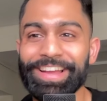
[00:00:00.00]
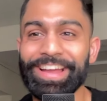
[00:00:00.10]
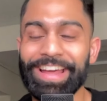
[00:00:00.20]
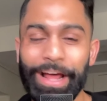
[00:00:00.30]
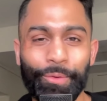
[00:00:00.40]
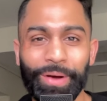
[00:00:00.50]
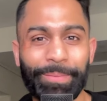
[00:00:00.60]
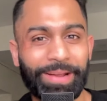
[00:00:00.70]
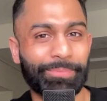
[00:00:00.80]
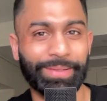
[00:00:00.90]
and I don't want to
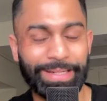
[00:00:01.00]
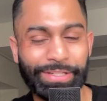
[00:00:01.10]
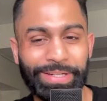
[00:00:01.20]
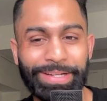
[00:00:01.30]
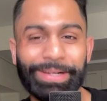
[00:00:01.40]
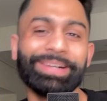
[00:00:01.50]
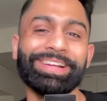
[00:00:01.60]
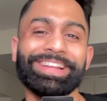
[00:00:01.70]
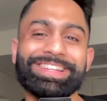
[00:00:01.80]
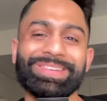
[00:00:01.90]
make a prediction here
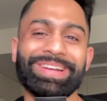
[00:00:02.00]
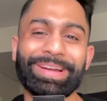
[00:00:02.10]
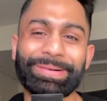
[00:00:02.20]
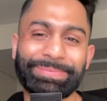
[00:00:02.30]
in this video,